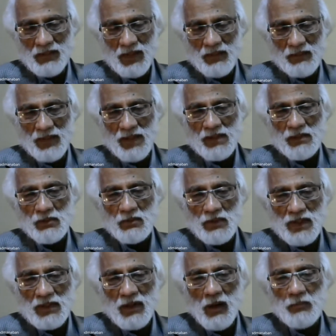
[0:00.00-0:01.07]
a very
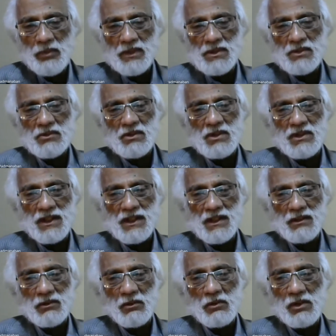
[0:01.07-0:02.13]
unique
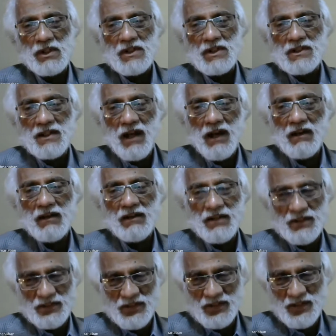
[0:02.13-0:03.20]
opportunity to reach the
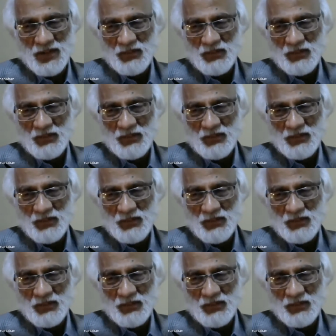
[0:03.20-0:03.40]
unreached,